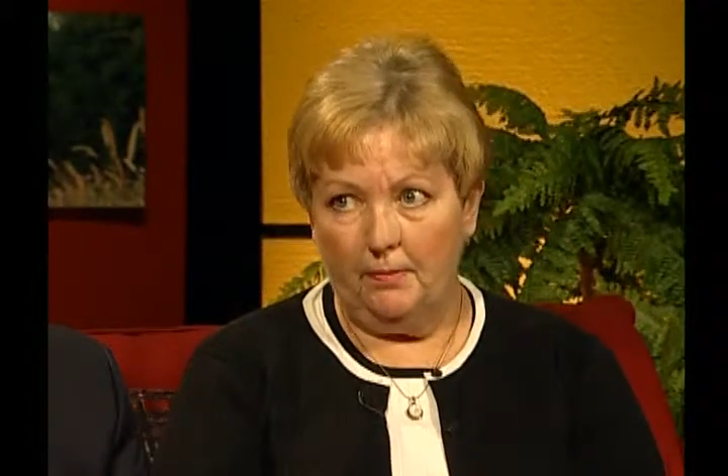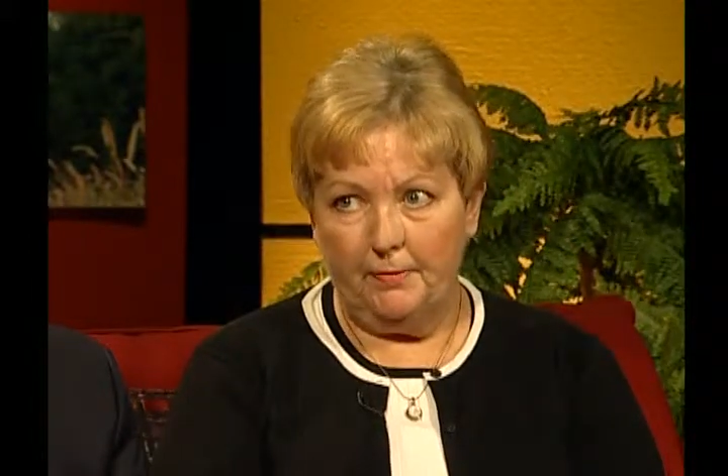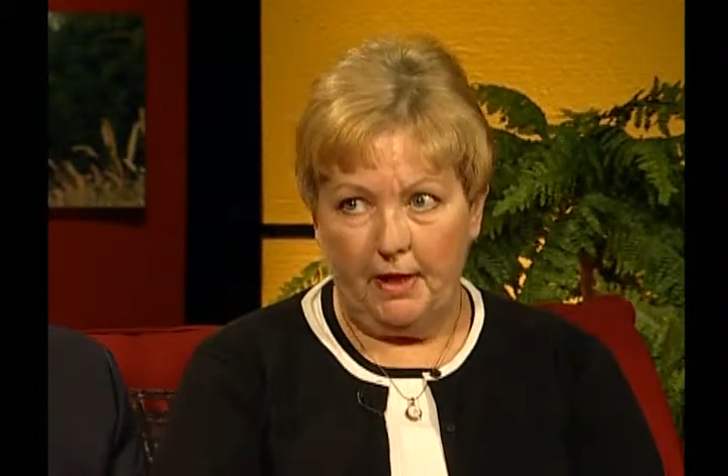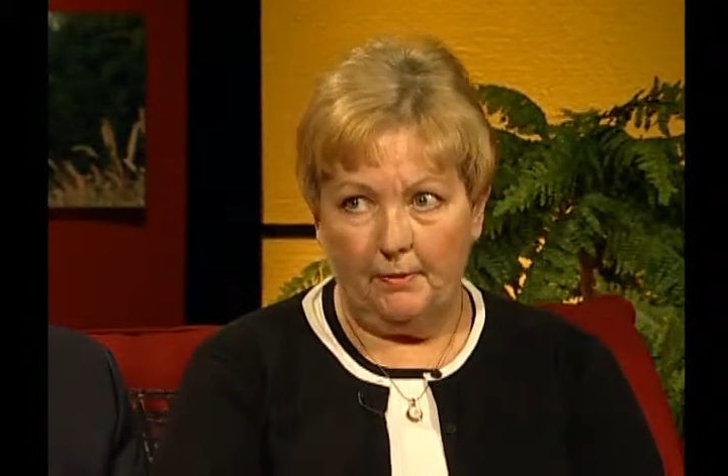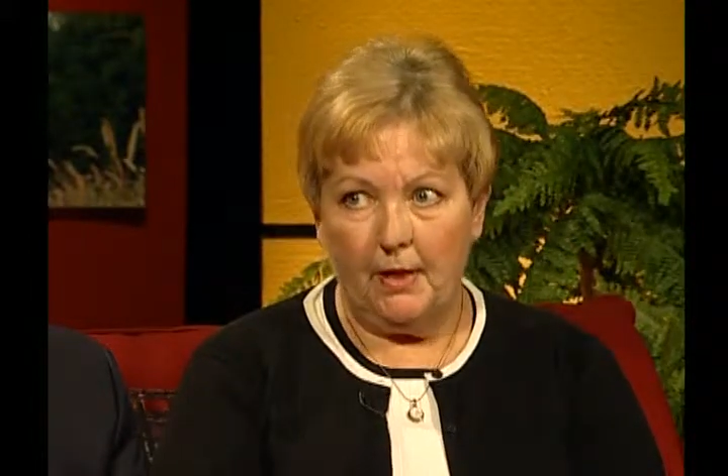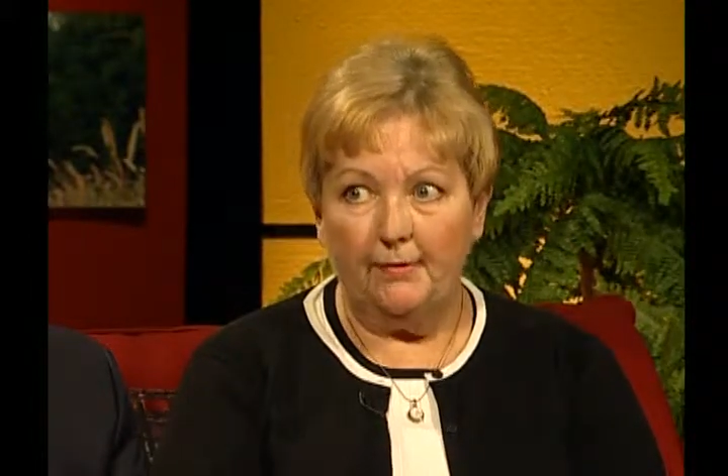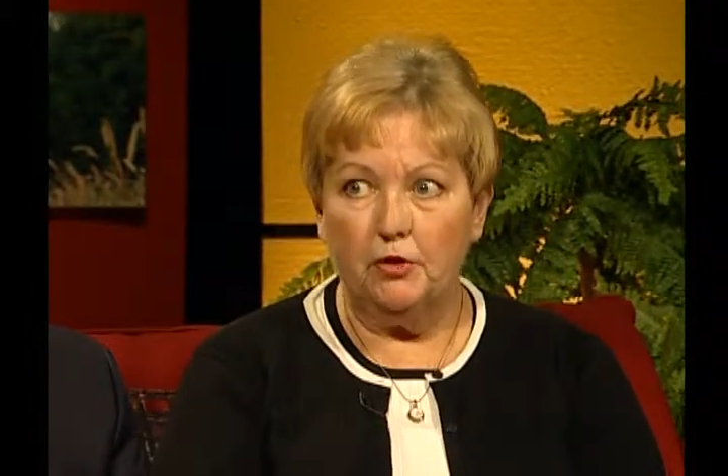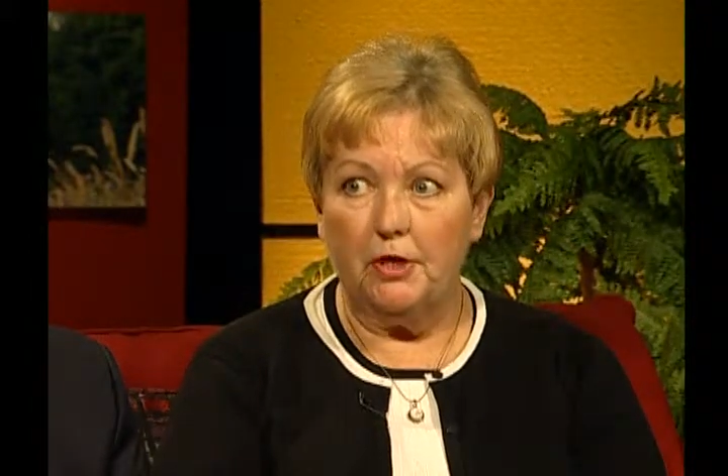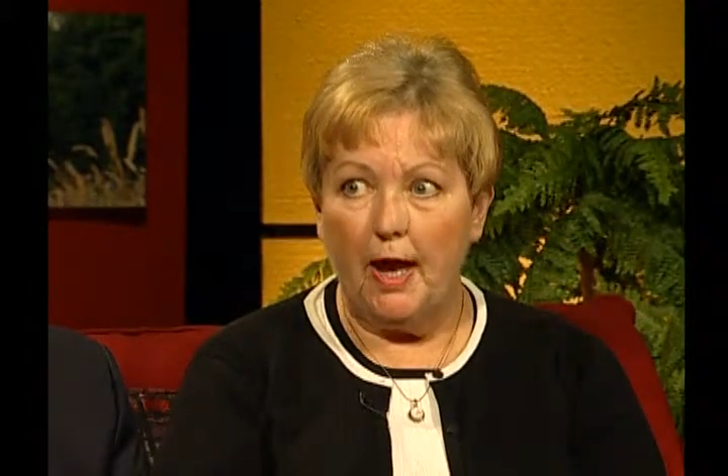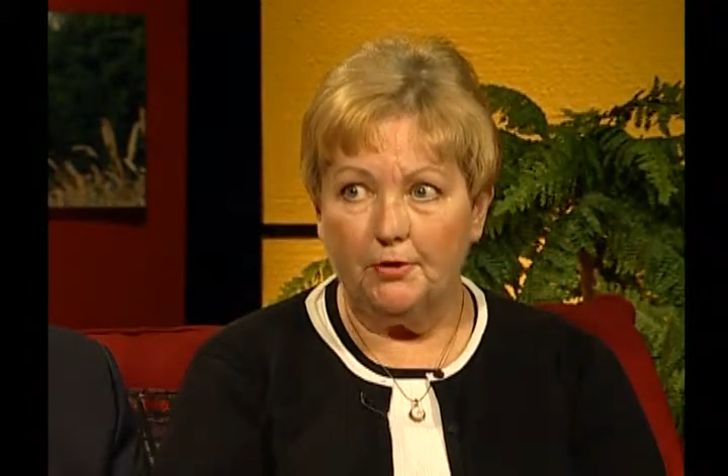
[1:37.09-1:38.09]
named
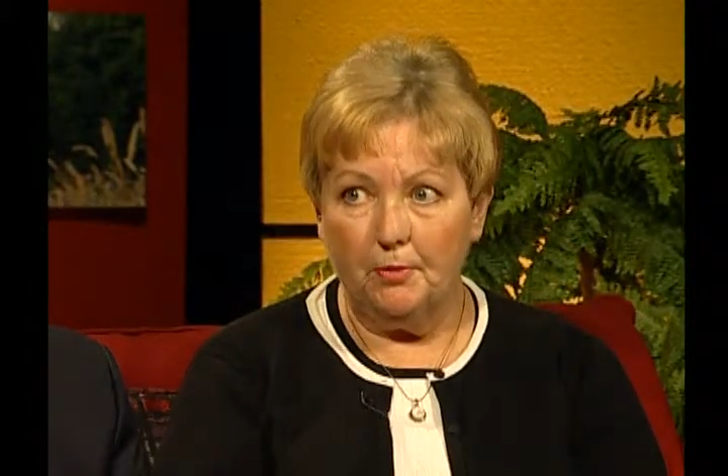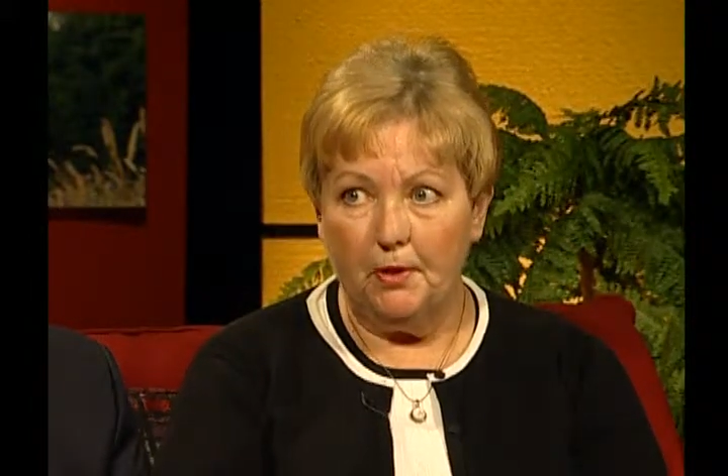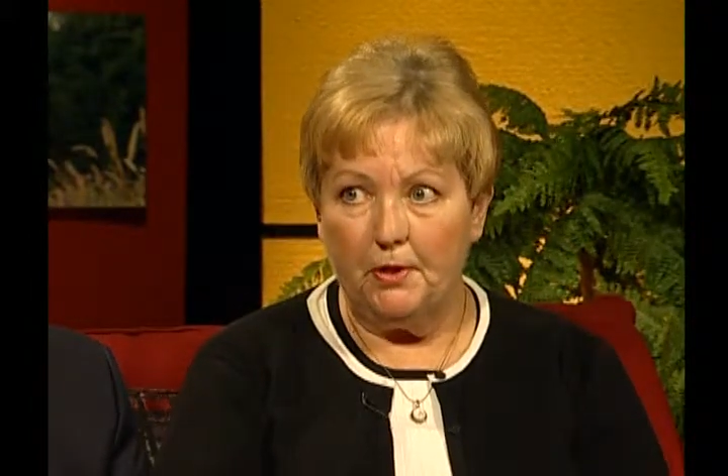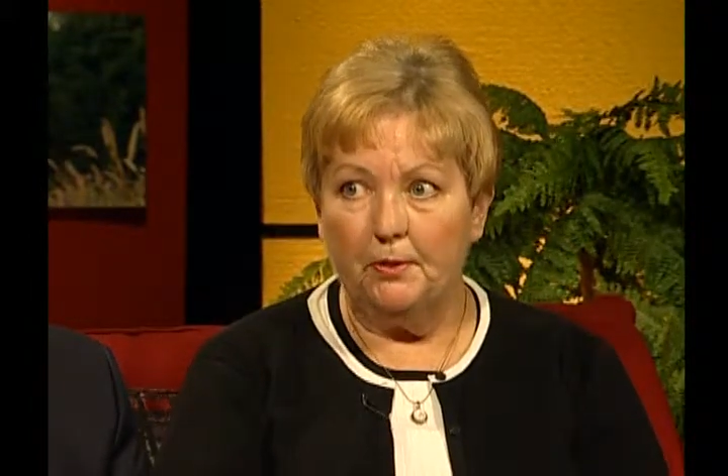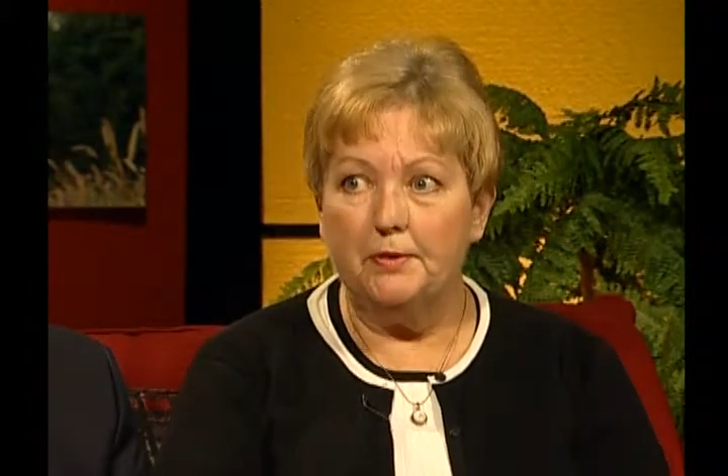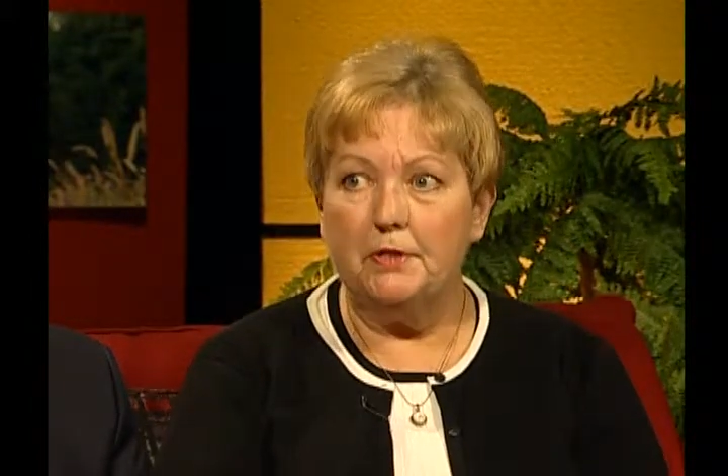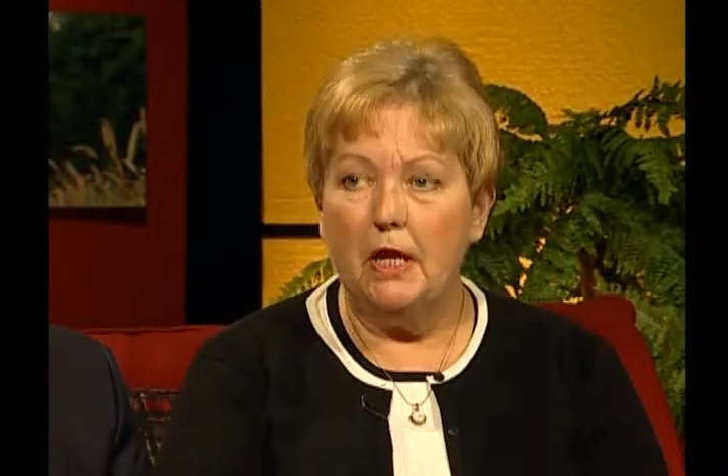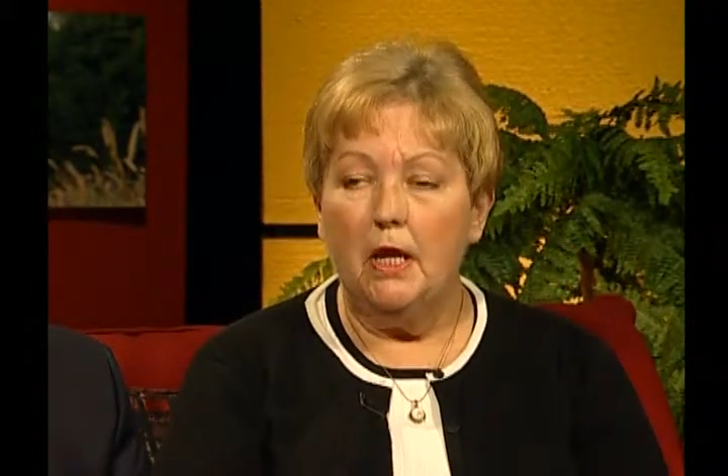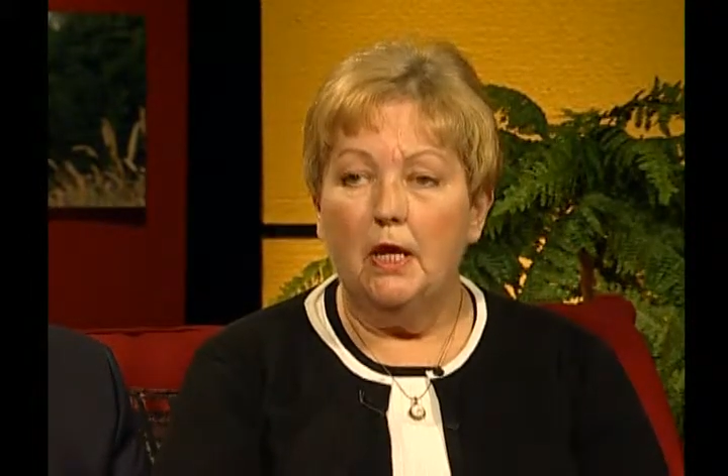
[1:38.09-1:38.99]
after Dr. Mohs.